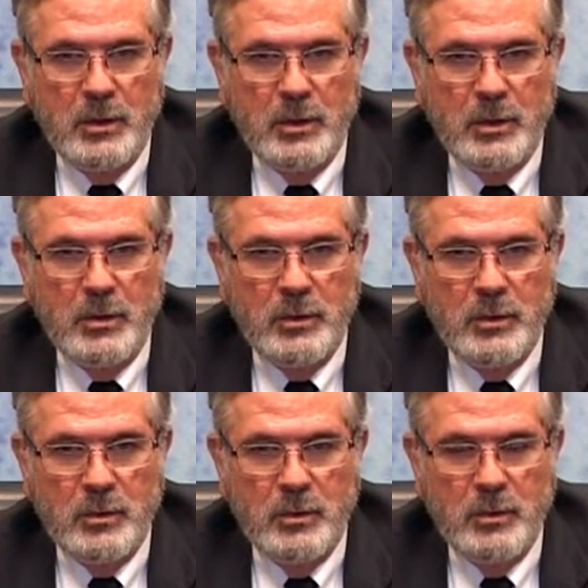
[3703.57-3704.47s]

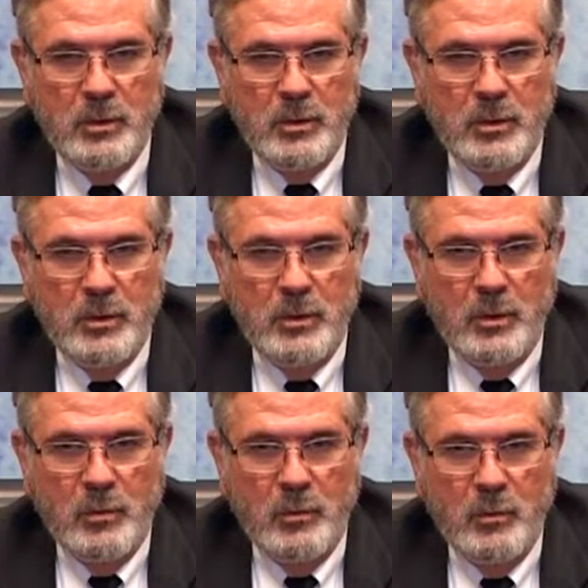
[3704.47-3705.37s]
who
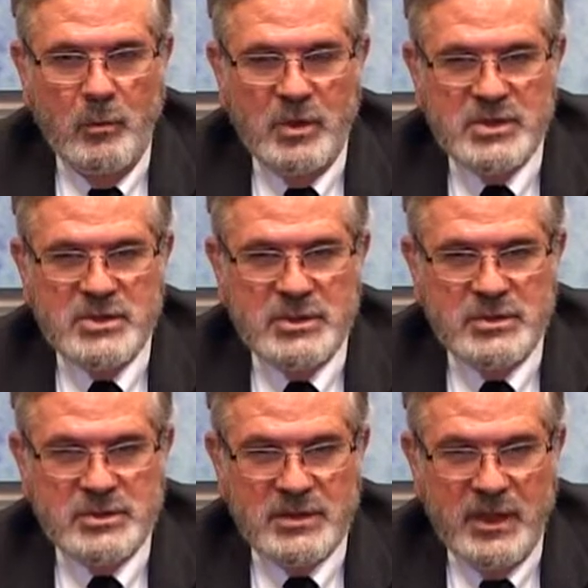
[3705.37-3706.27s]
was
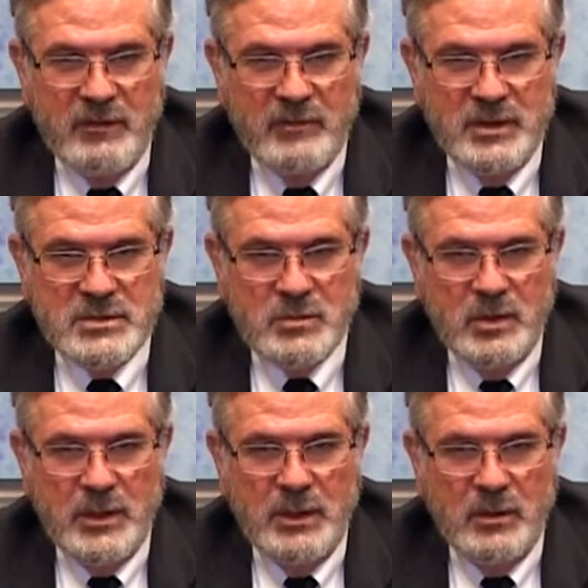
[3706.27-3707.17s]
used to having his
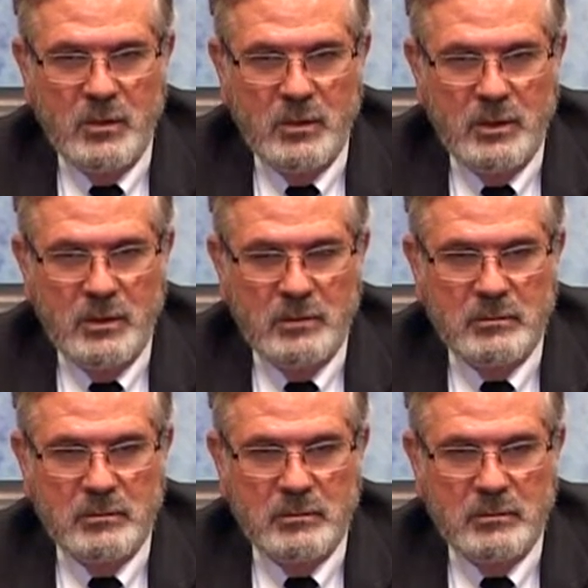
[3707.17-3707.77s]
way in court,